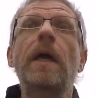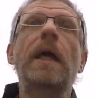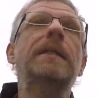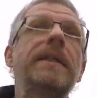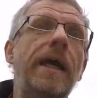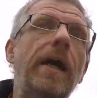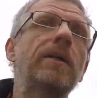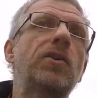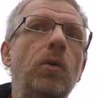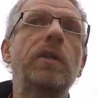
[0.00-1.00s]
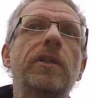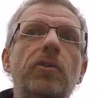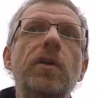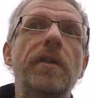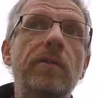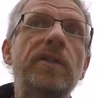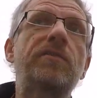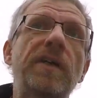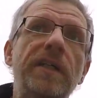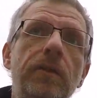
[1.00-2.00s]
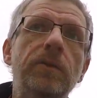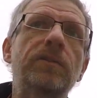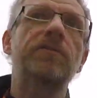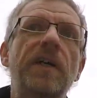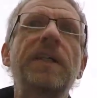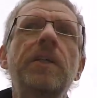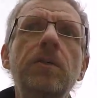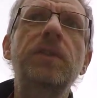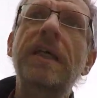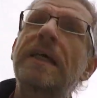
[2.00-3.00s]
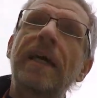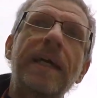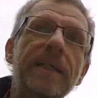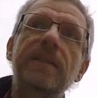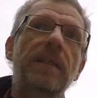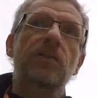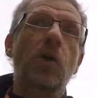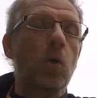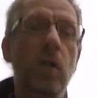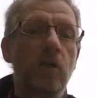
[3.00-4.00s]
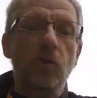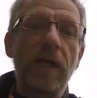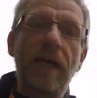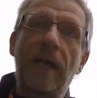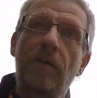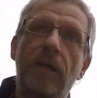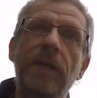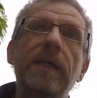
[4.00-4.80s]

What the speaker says: And yeah, I totally agree, there is fair use, and fair use is a total gray area.